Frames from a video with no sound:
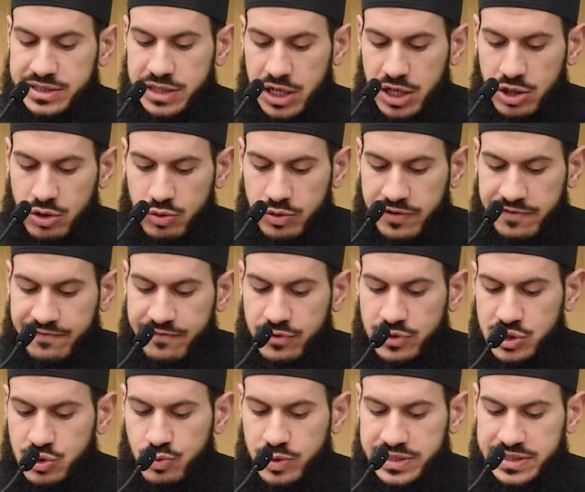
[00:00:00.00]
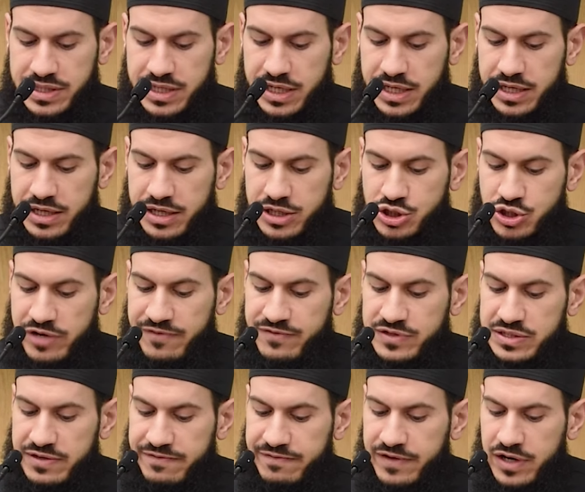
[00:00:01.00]
Well, the first was the Dreyfus
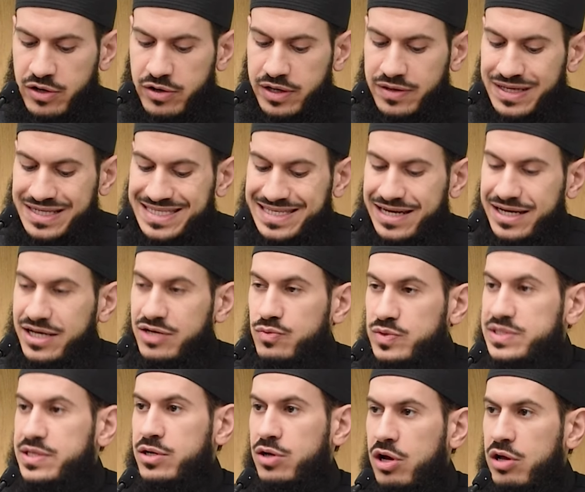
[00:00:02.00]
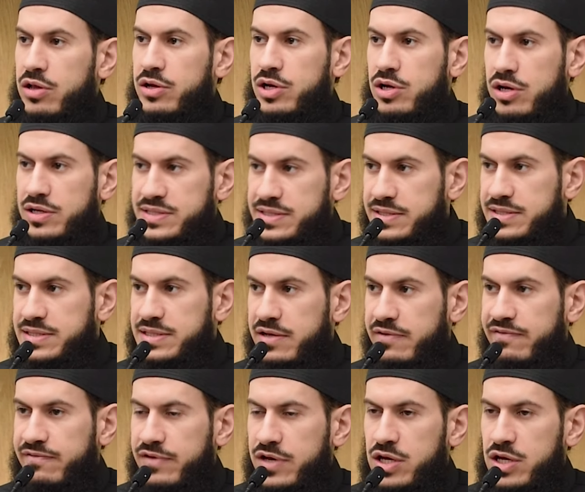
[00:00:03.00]
Affair, and the second was the Holocaust itself,